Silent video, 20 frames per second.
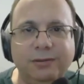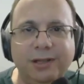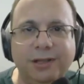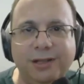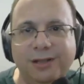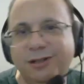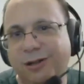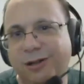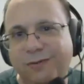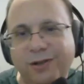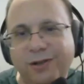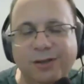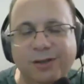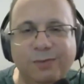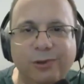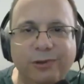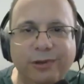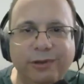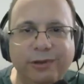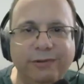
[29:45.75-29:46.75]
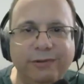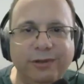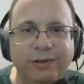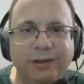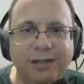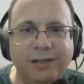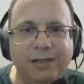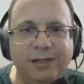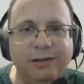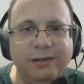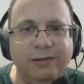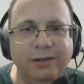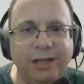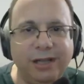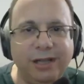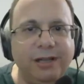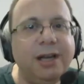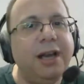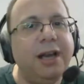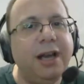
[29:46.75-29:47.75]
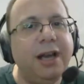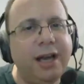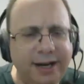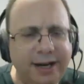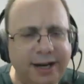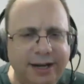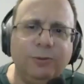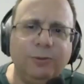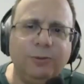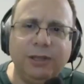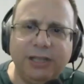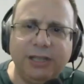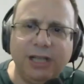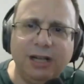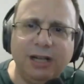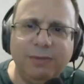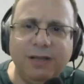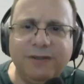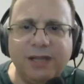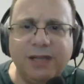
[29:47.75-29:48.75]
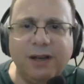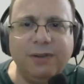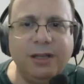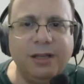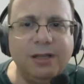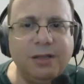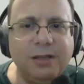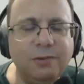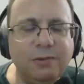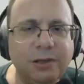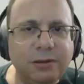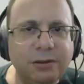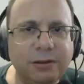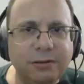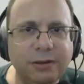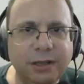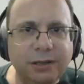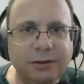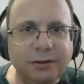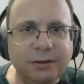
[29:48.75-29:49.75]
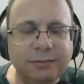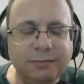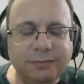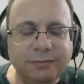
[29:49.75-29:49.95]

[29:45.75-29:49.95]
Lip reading: instead of explore this area, and it will tell me if something is wrong or not.